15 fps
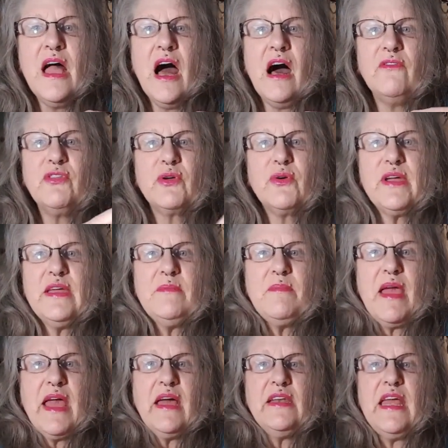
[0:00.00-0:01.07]
of the green
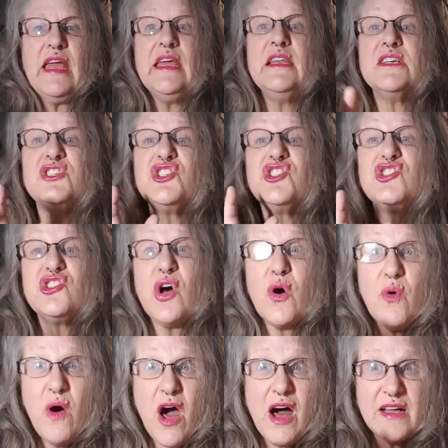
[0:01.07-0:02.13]
man. It is
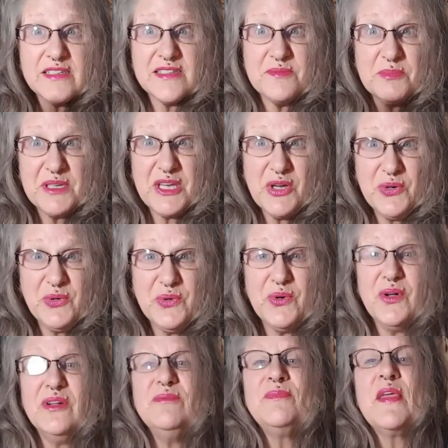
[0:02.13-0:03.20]
so awesomely
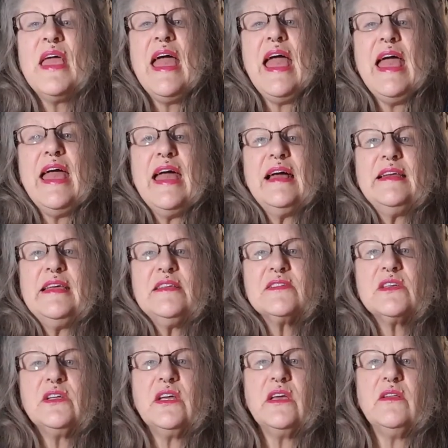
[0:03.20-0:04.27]
cool. And he's
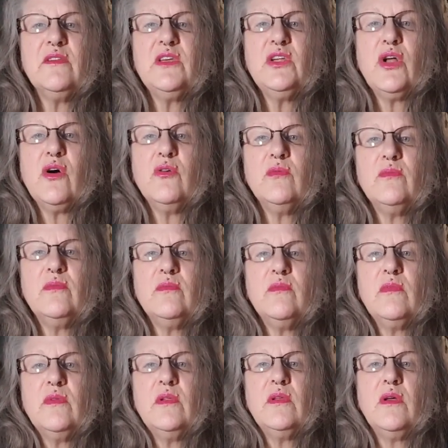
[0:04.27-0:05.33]
going to,
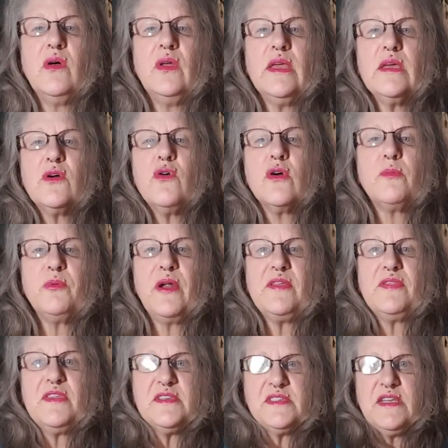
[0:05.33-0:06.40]

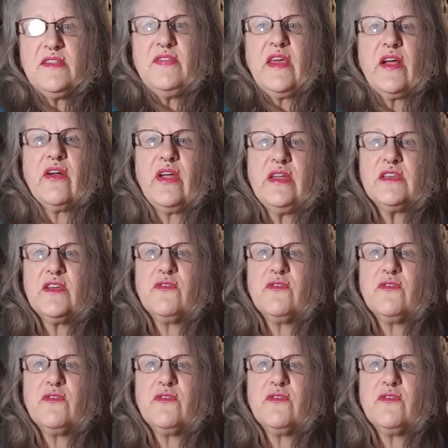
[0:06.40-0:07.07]
incorporate this in there in